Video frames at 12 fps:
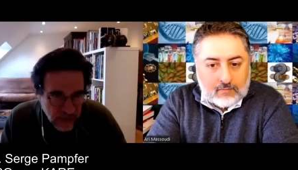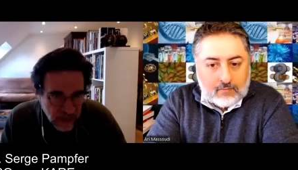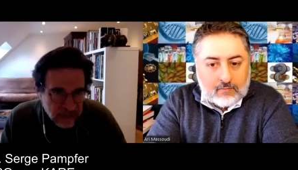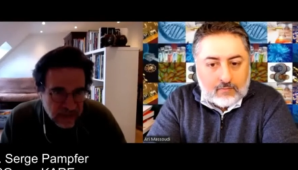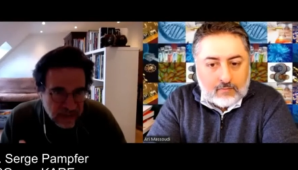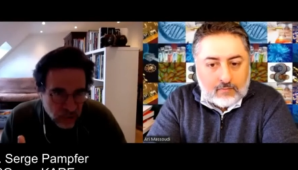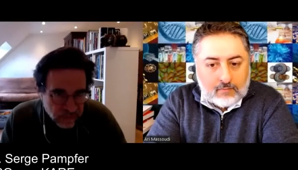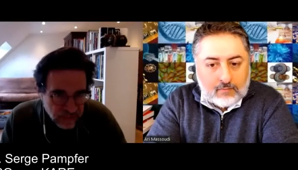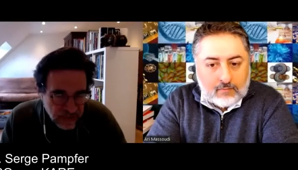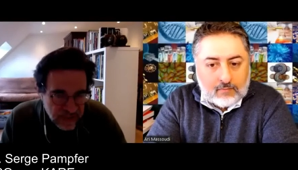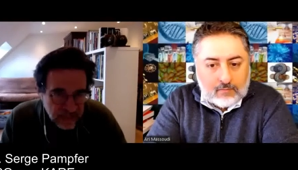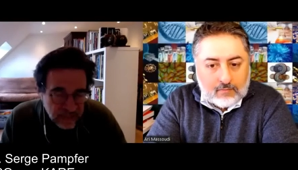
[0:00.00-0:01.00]
Speaker 1: and is
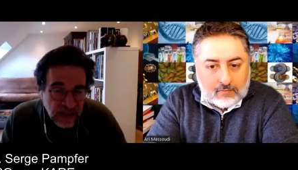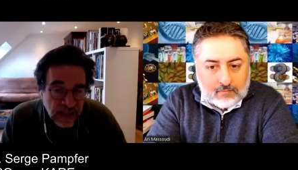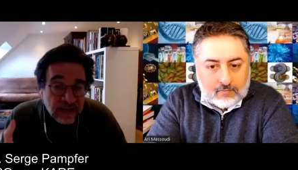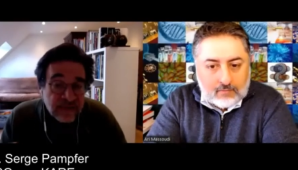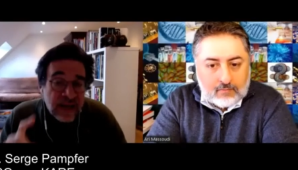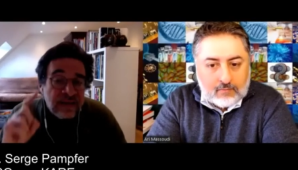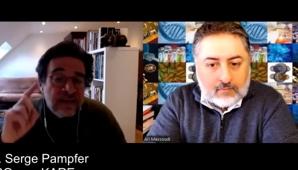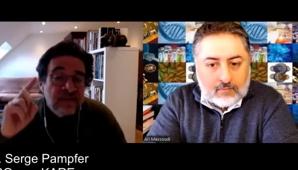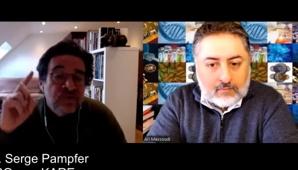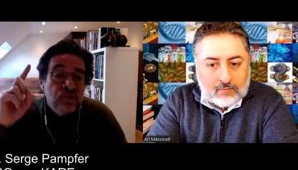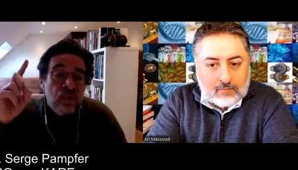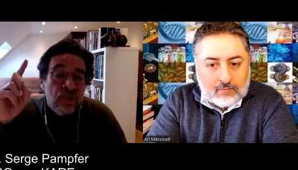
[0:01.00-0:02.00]
convincing,
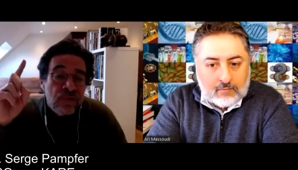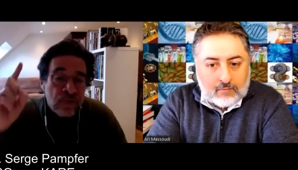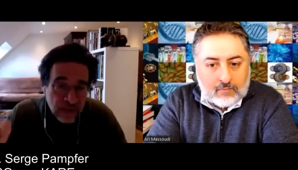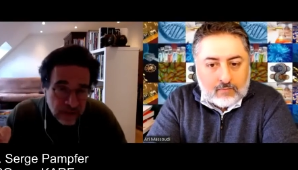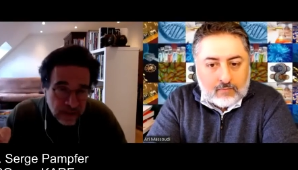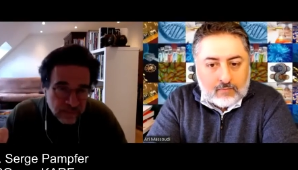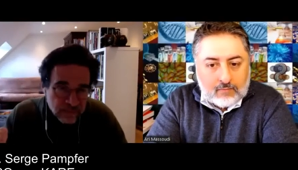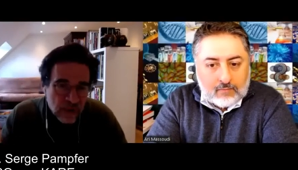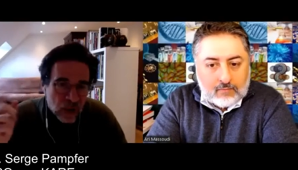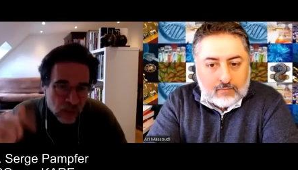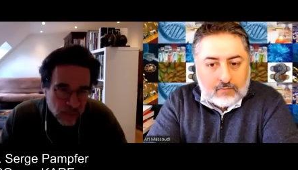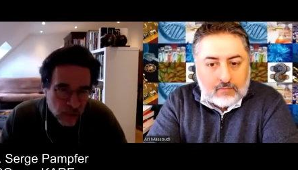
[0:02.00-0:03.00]
then you think
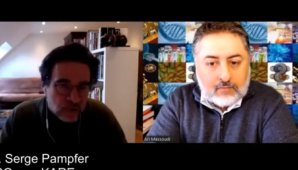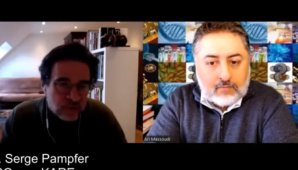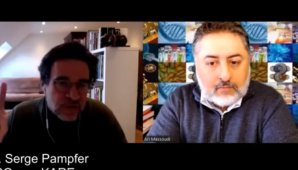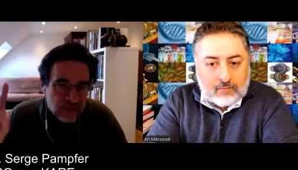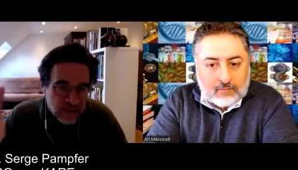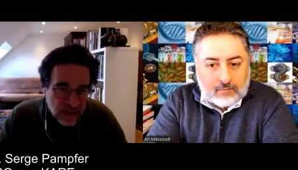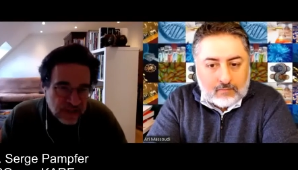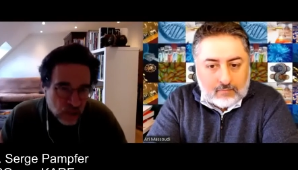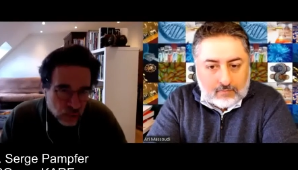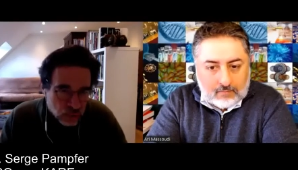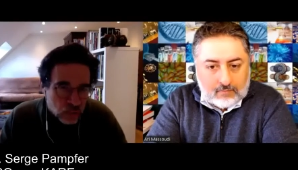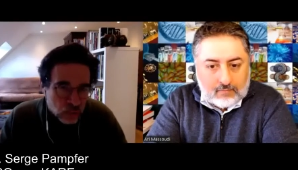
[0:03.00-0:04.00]
about yes
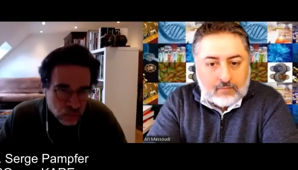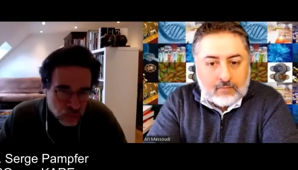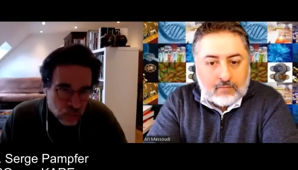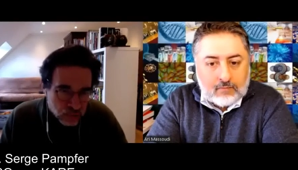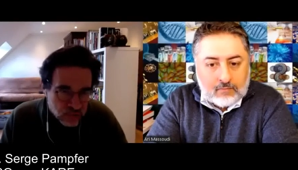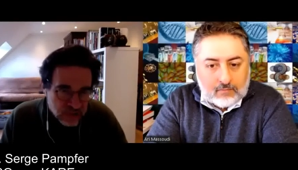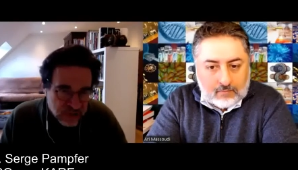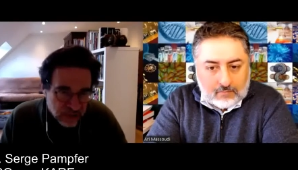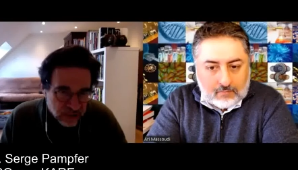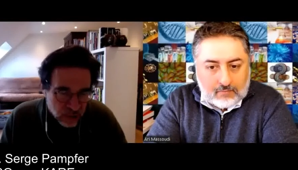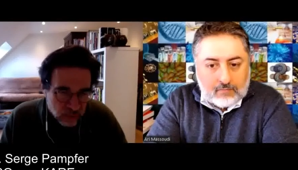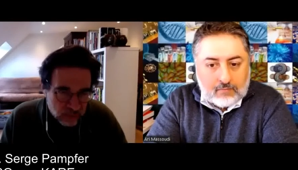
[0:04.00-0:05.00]
or no, you want to
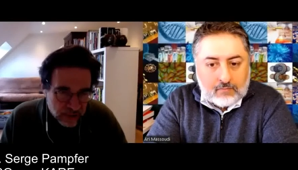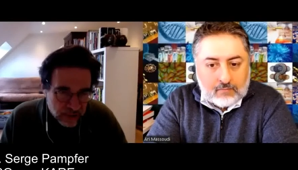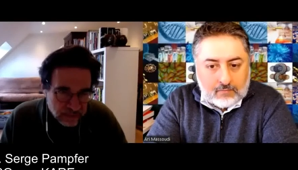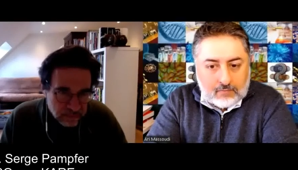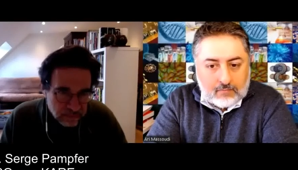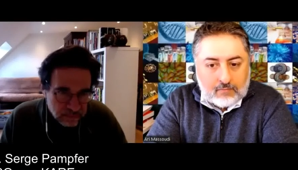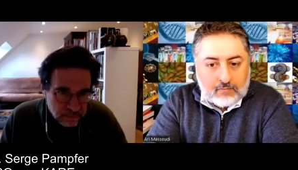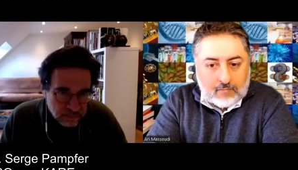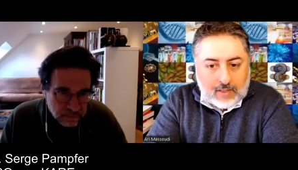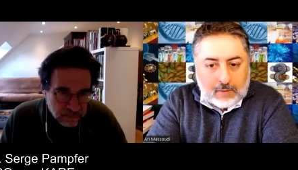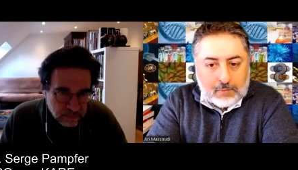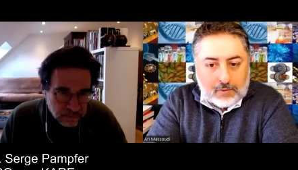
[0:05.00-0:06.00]
start a company.
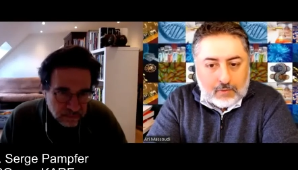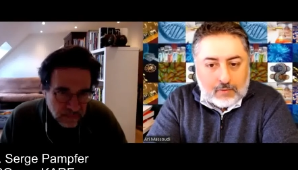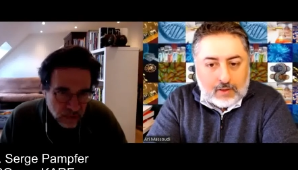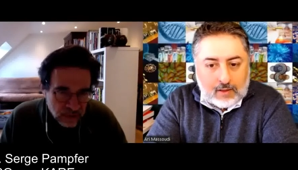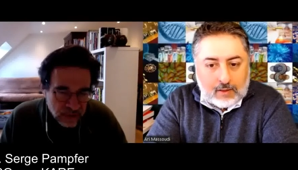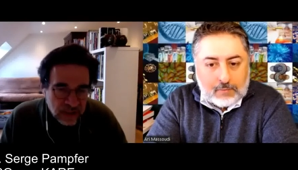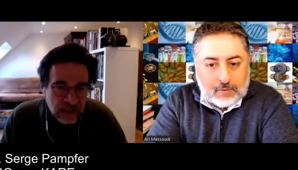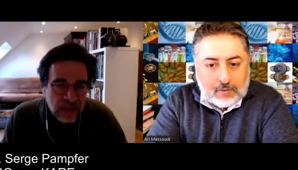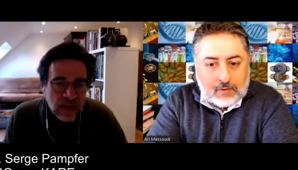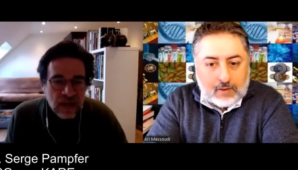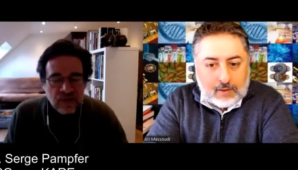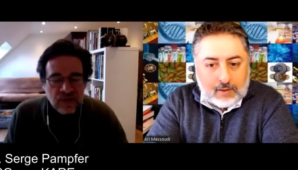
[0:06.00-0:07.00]
Speaker 2: Absolutely.
Speaker 1: Okay?
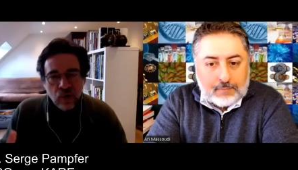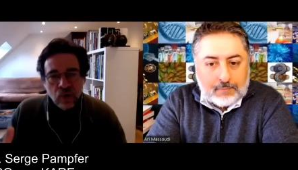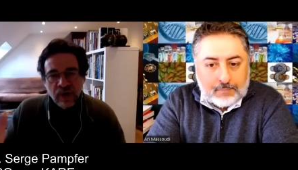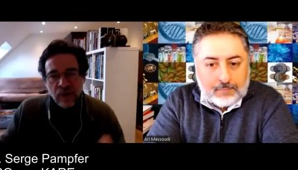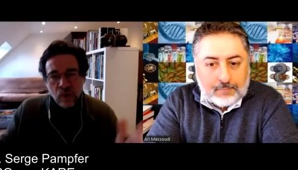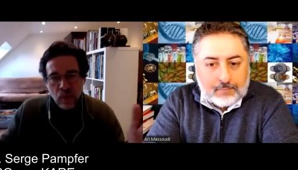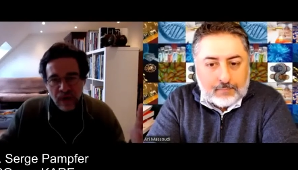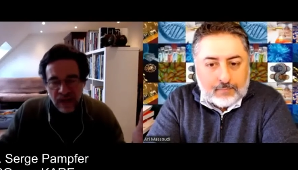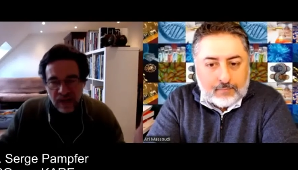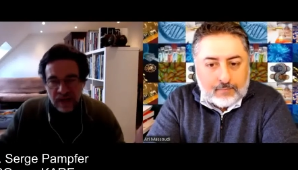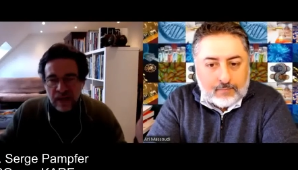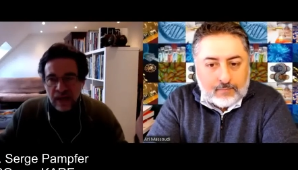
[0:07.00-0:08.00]
Absolutely. So in a
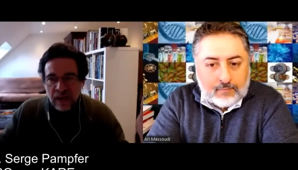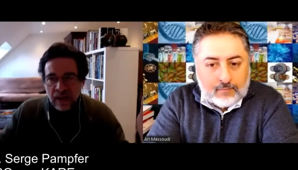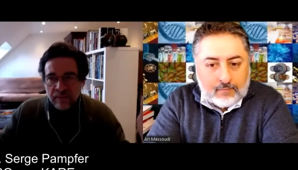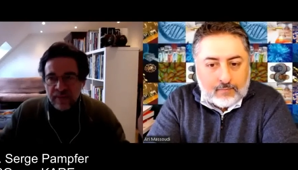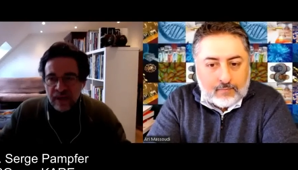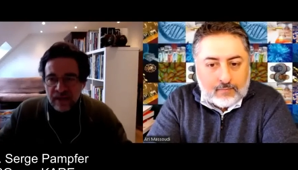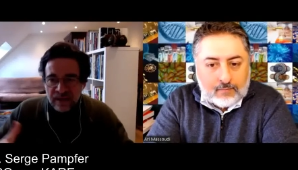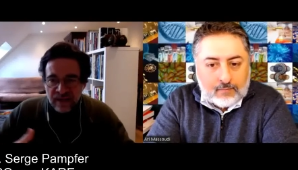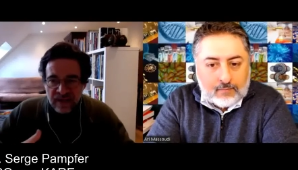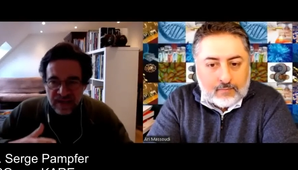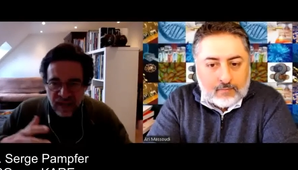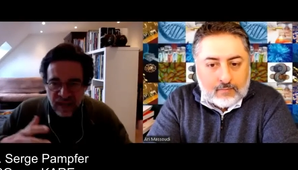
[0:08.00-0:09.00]
way, um,
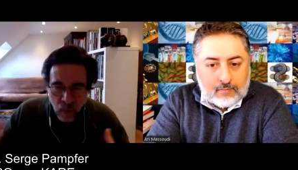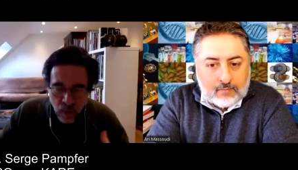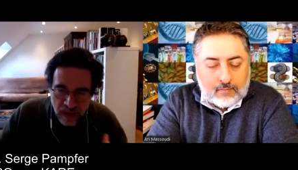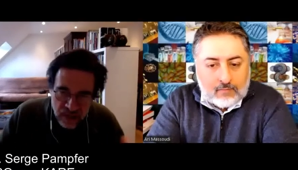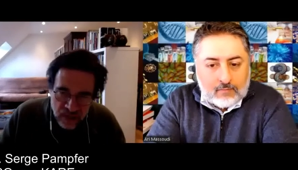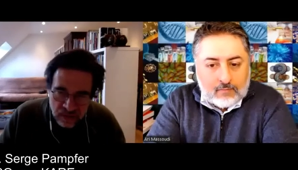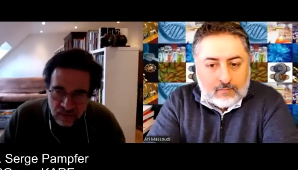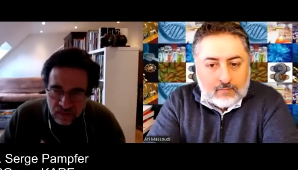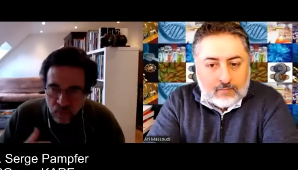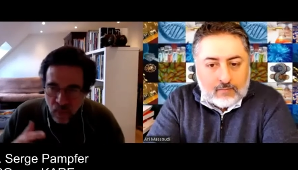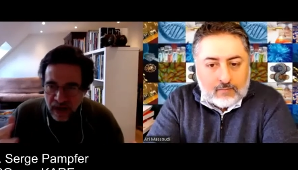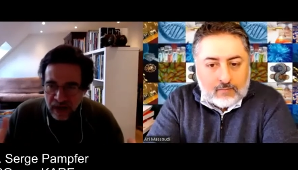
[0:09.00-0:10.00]
this
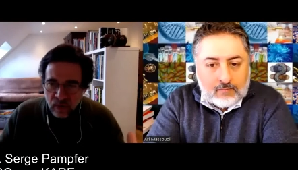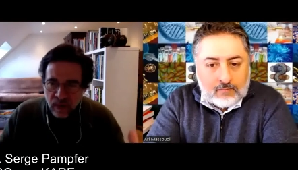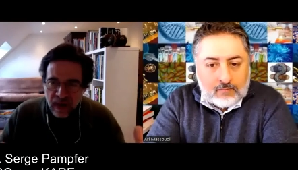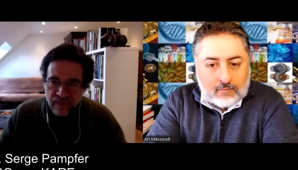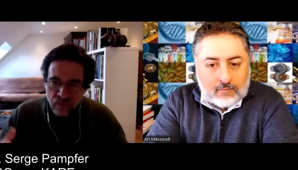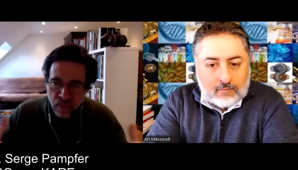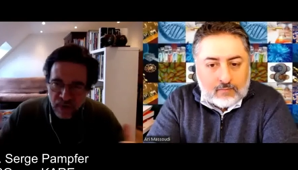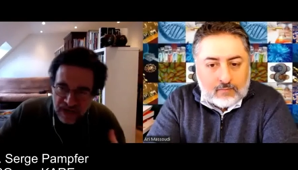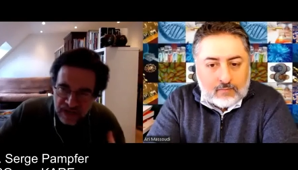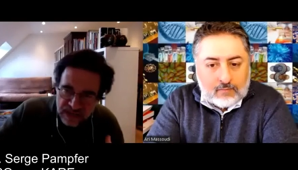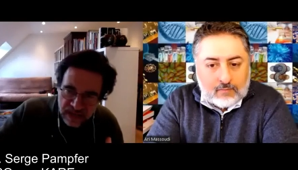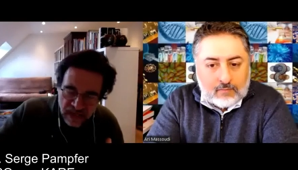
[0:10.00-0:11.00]
equation where you have
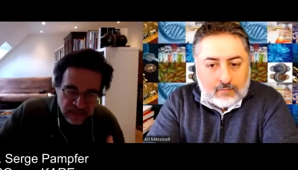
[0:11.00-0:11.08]
risk and